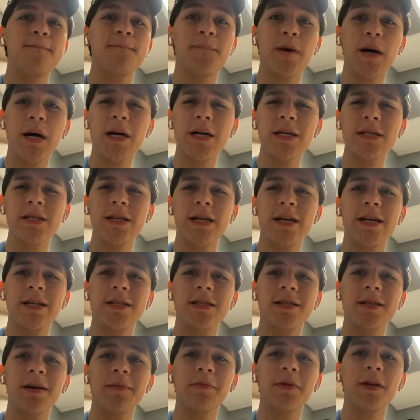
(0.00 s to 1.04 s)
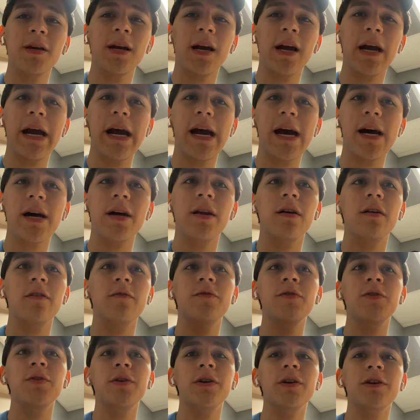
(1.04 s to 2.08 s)
but it's something I had a
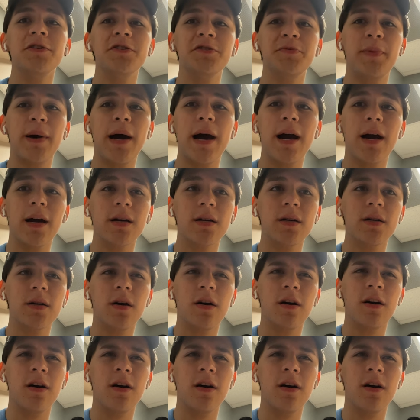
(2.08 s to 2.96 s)
few years back.